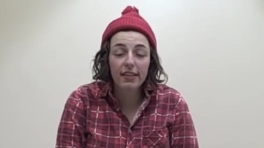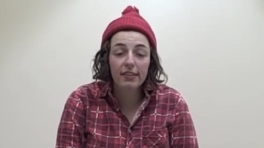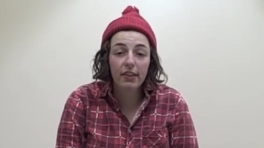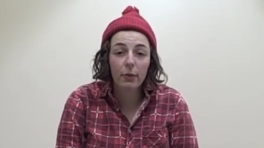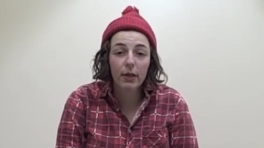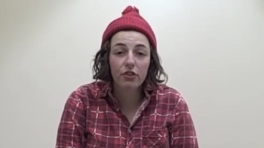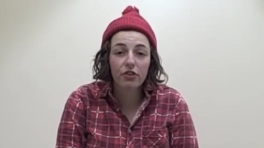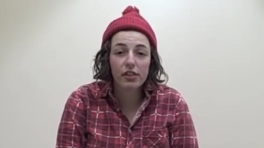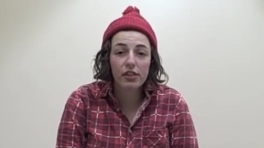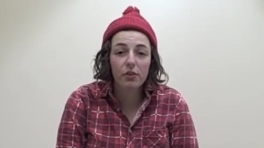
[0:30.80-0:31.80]
asked the
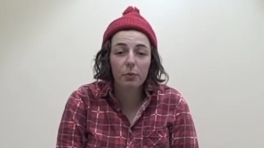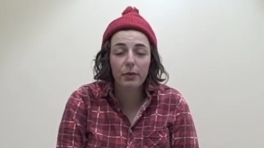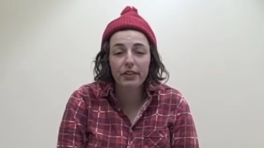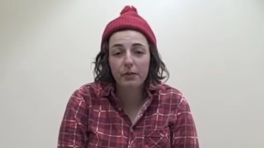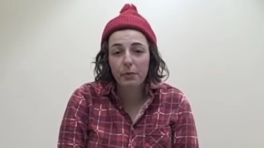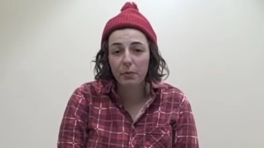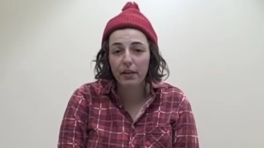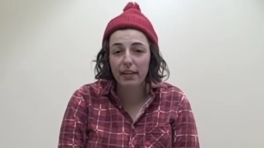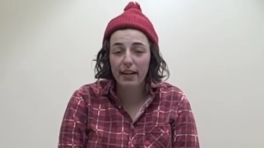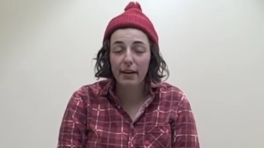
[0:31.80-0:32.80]
question, what did we
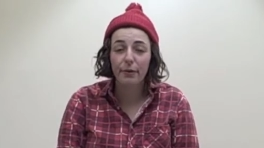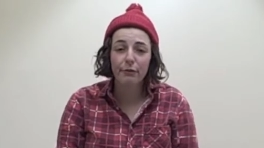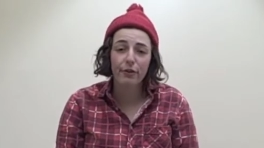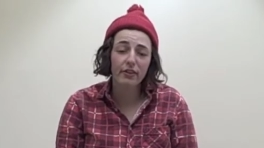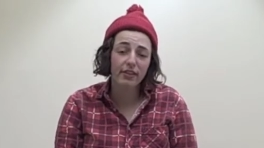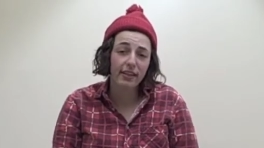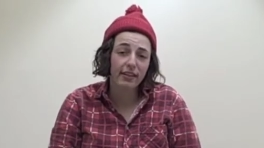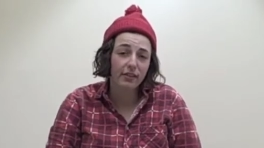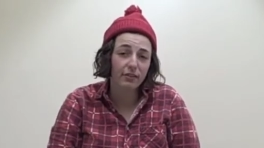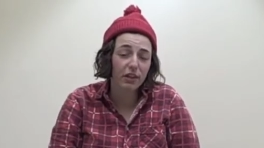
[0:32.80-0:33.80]
want to get out of
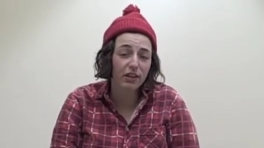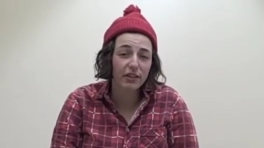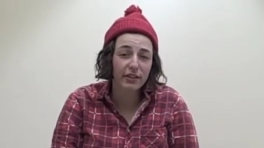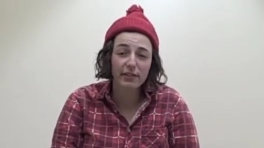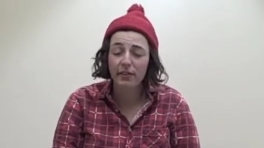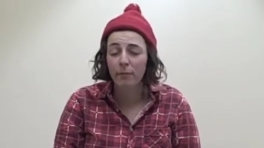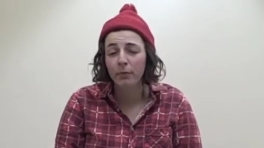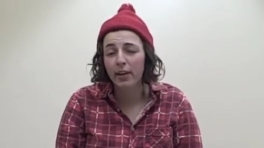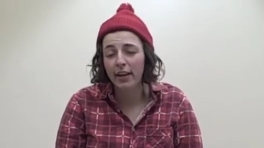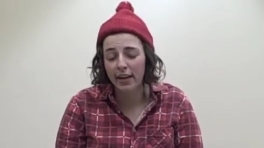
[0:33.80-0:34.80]
Trans-Canada Vloggers?
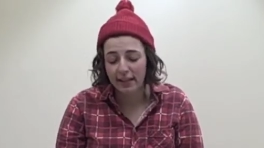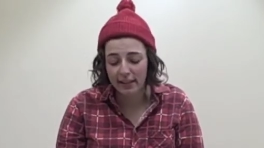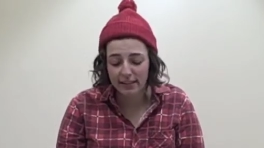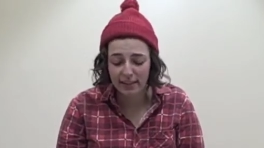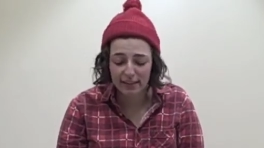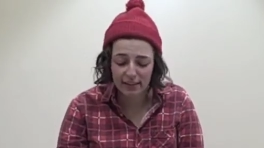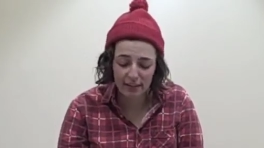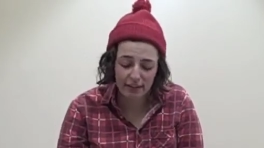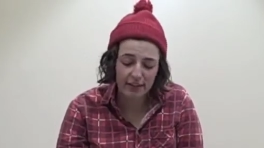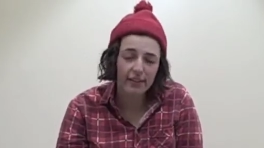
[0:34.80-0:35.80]
And I guess I
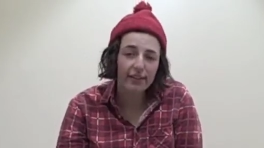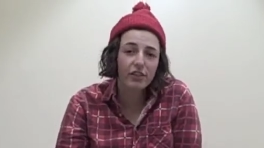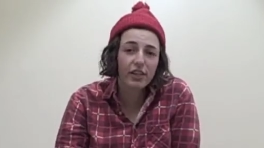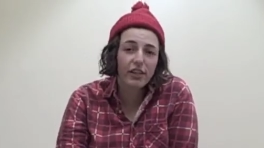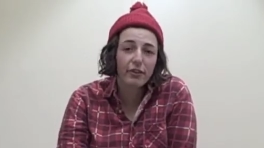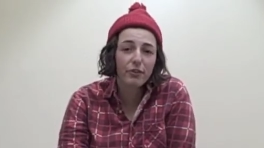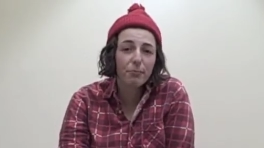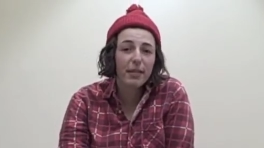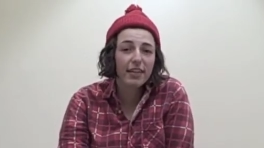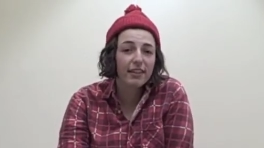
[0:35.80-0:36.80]
started this channel
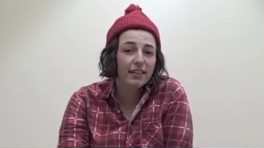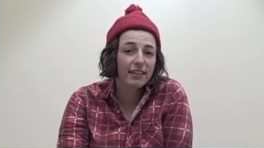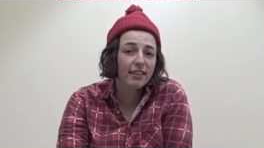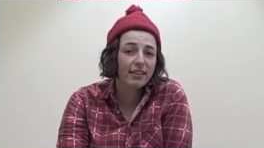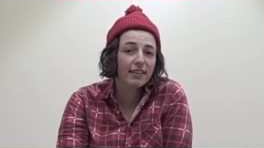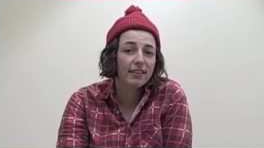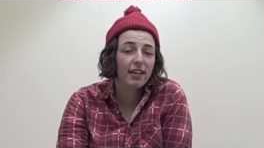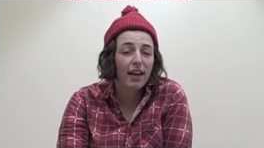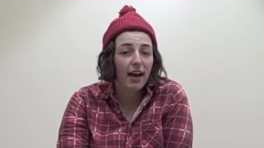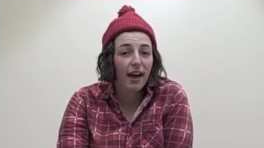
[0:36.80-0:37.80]
because
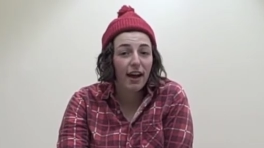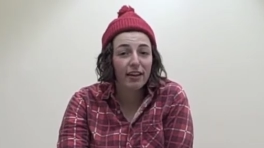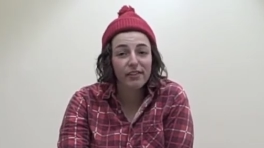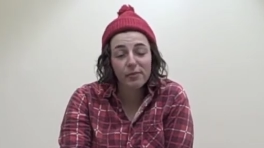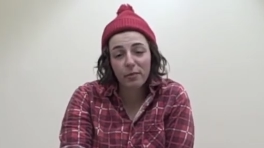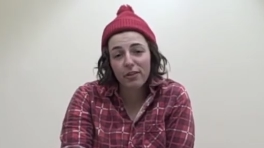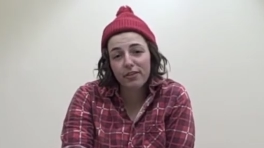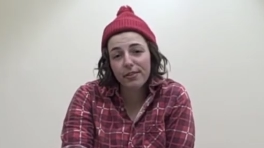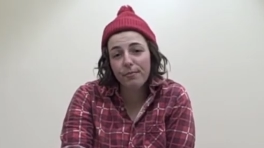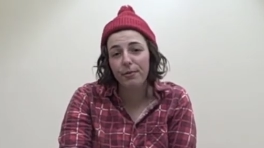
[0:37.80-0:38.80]
I just
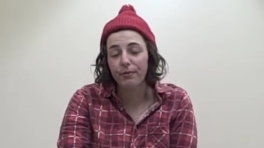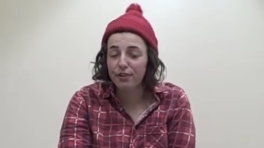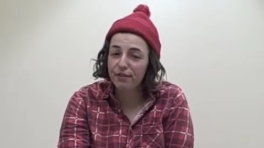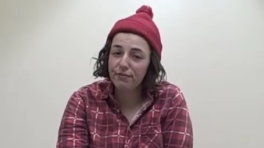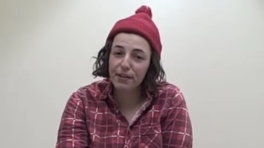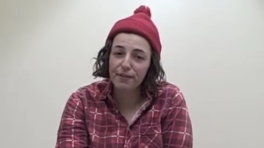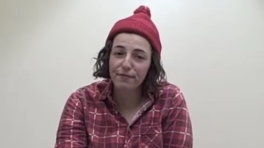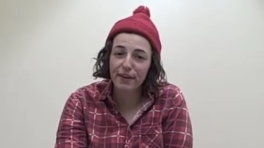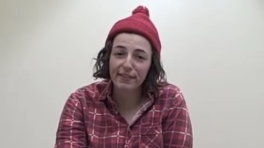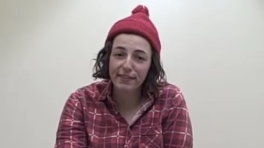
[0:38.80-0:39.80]
wanted some new Nerdfighter
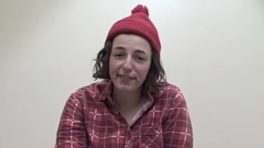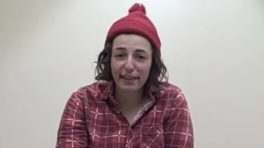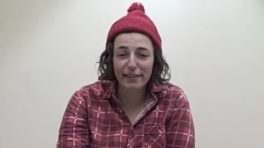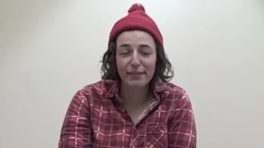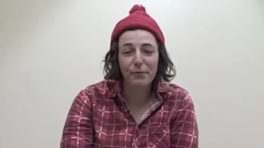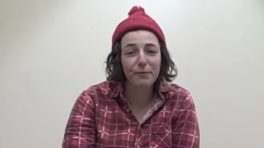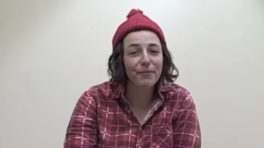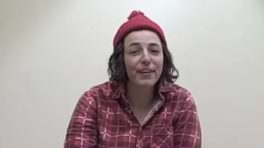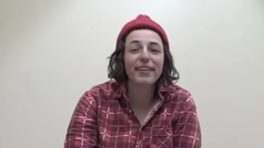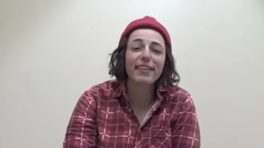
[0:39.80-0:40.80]
friends, and so
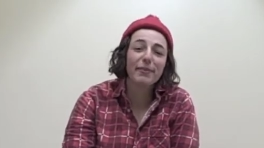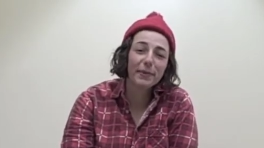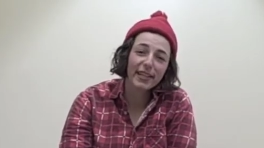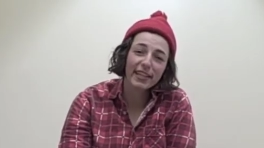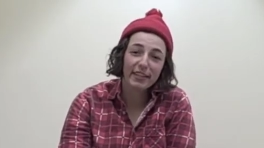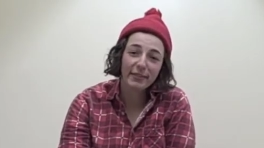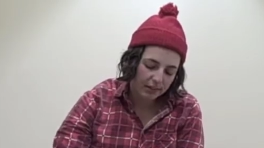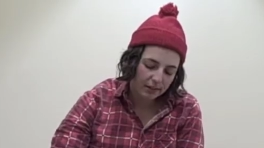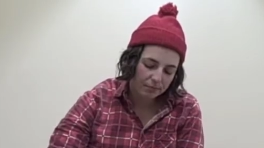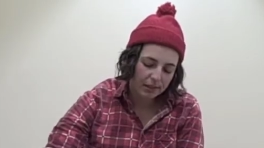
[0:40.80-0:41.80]
far that's working out.
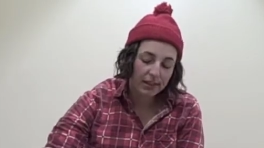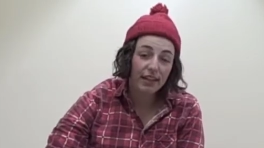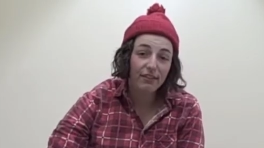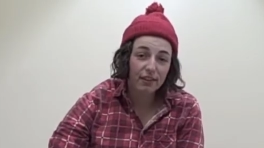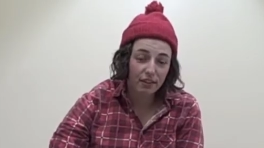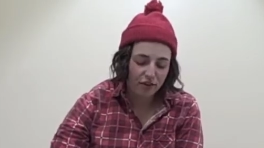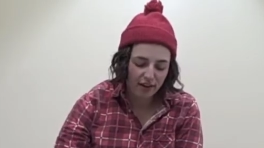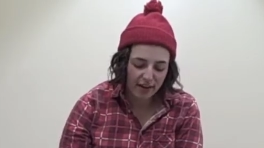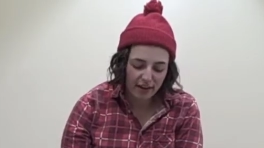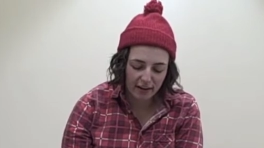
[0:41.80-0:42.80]
Gonna give it a
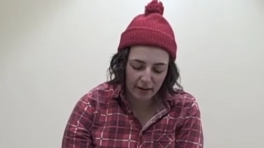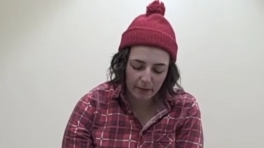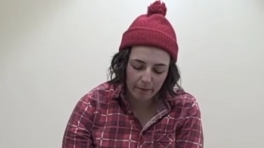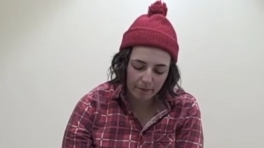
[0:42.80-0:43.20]
try now.